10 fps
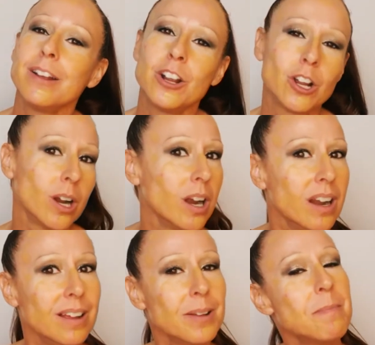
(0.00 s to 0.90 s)

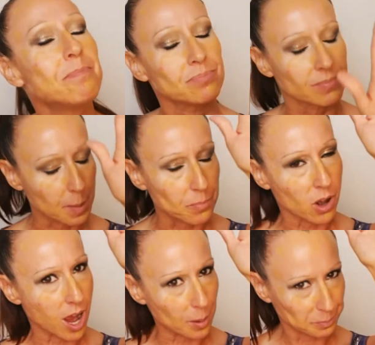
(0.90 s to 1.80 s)
Girl,
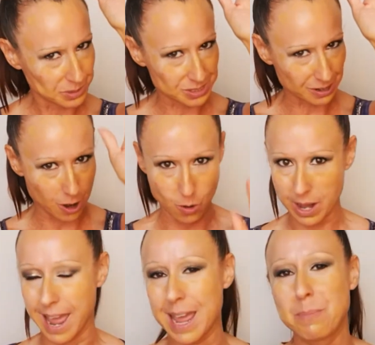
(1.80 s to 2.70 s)
props,
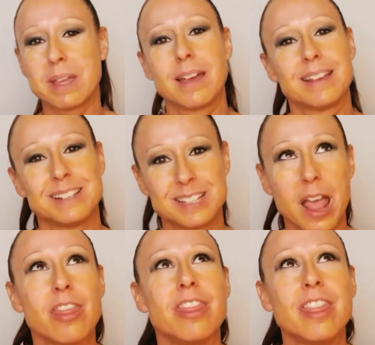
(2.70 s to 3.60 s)
okay? Because
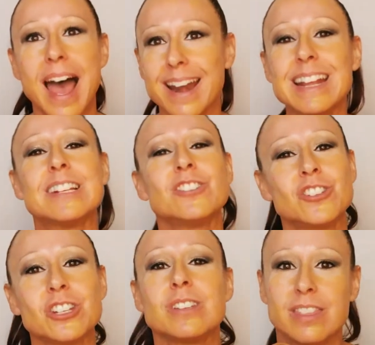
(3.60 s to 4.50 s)
that is
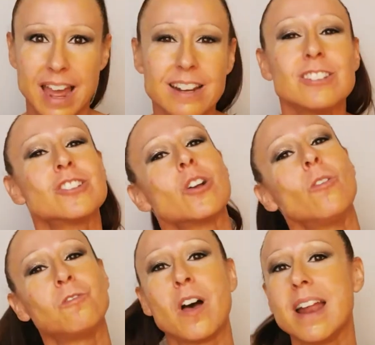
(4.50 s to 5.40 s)
so
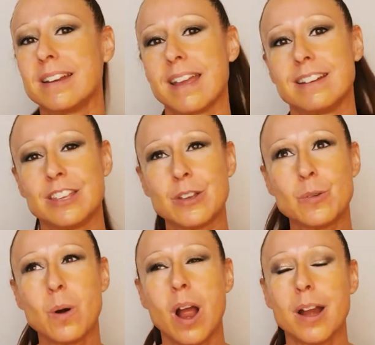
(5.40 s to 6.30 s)
fun, and
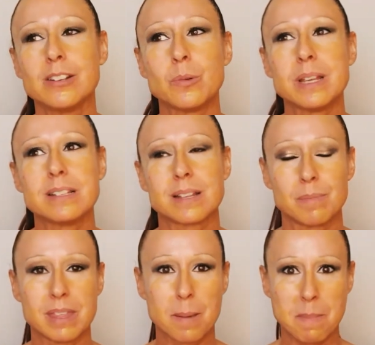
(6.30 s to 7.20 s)
you are doing
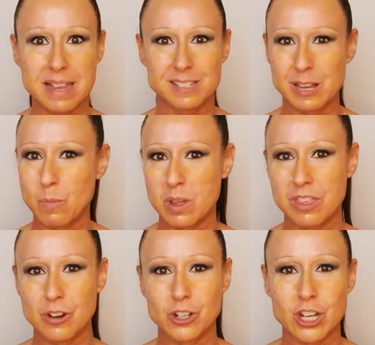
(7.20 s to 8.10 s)
something amazing
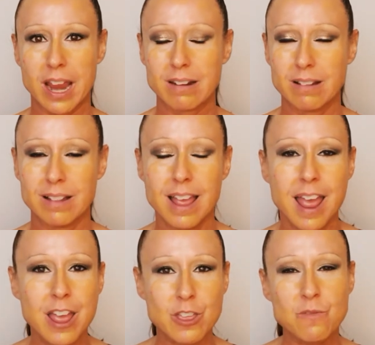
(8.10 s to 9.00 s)
with your channel.
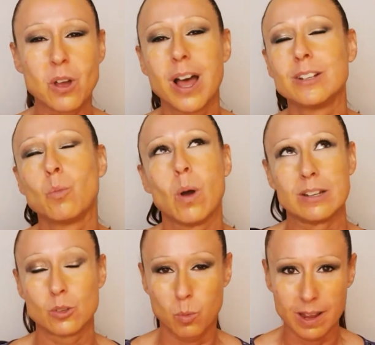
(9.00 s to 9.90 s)
You've got,
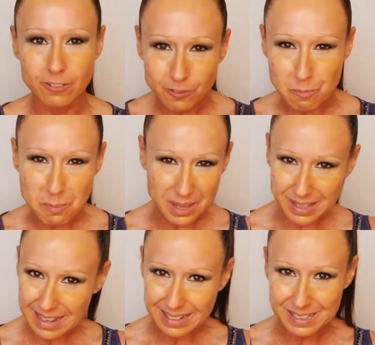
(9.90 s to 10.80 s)
what, 12
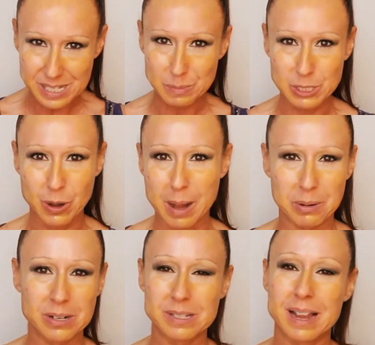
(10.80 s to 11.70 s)
million
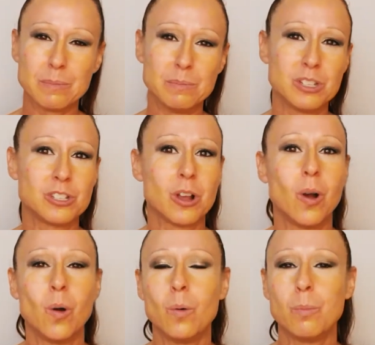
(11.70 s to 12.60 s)
subscribers. I am
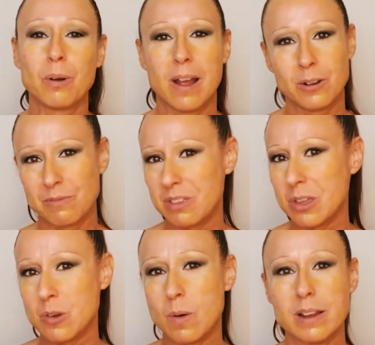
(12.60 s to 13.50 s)
so proud of
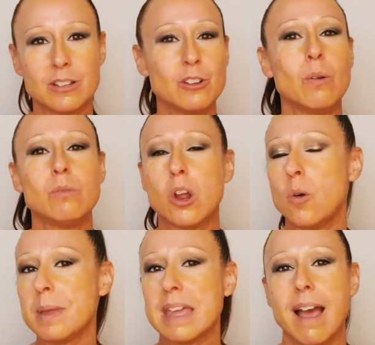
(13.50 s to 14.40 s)
you. You don't
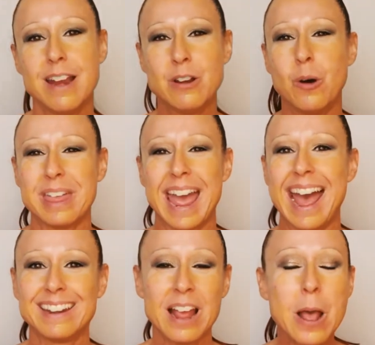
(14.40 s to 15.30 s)
know me, I know
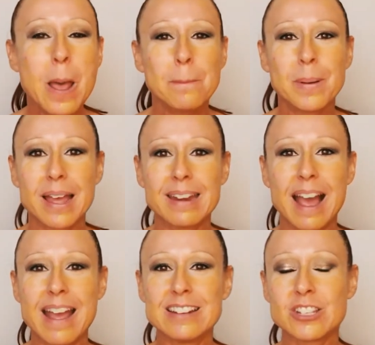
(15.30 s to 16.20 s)
that, but
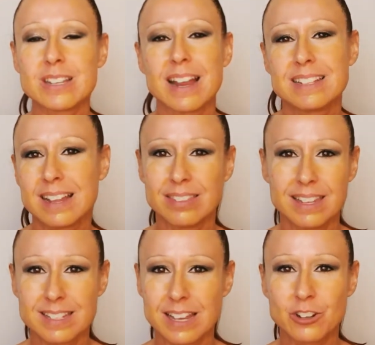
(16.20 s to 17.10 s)
I send
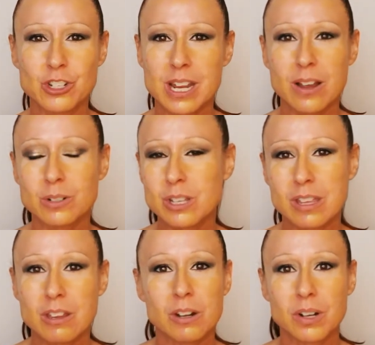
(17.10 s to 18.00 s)
this energy out to the
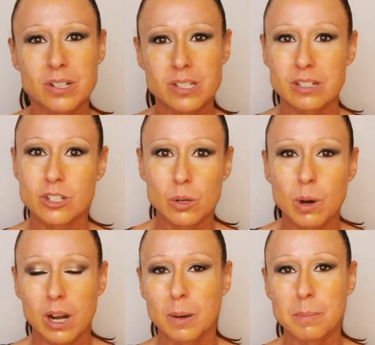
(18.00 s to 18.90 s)
universe and to
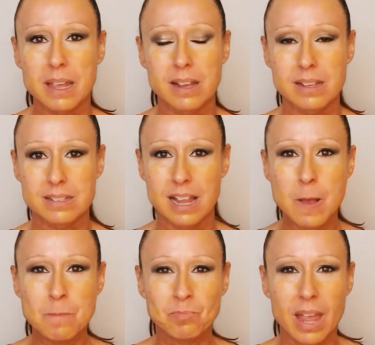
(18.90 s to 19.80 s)
her because
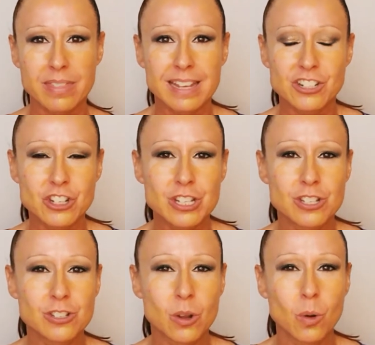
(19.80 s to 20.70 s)
I think she's
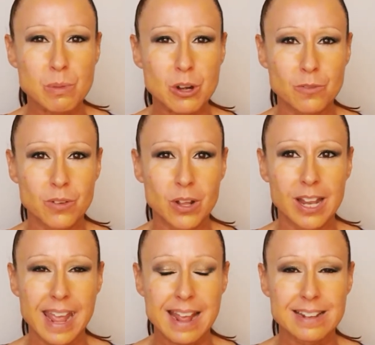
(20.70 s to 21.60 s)
so
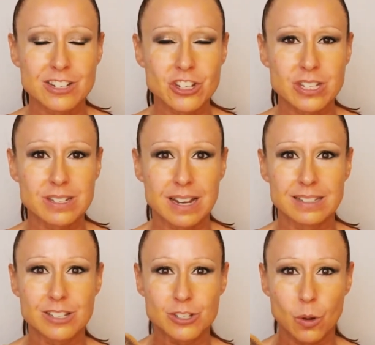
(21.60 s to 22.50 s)
beautiful and she's
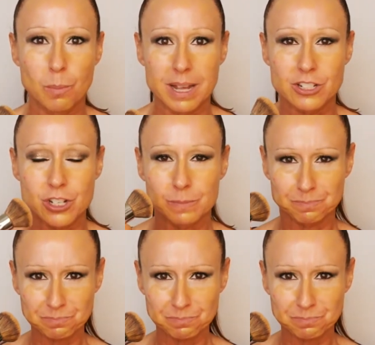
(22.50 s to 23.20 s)
done so much.